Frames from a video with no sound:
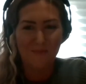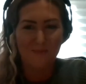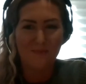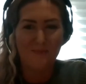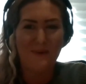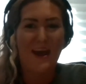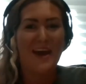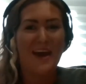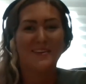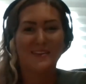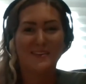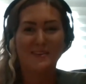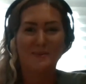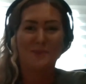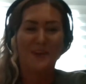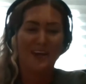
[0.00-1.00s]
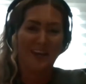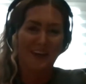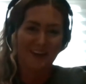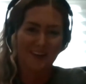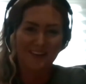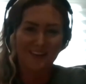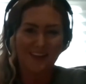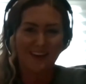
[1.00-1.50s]
best
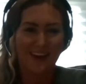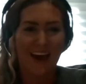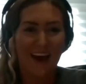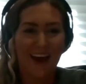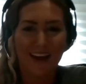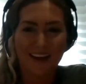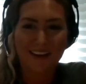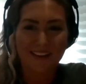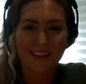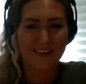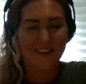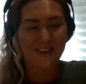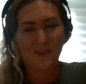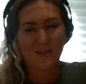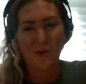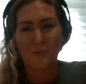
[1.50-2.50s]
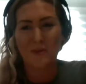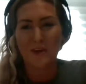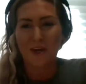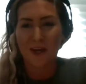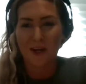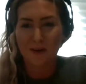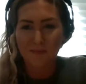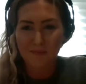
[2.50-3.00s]
piece. Okay, this has got to be
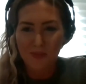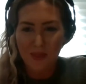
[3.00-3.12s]
good.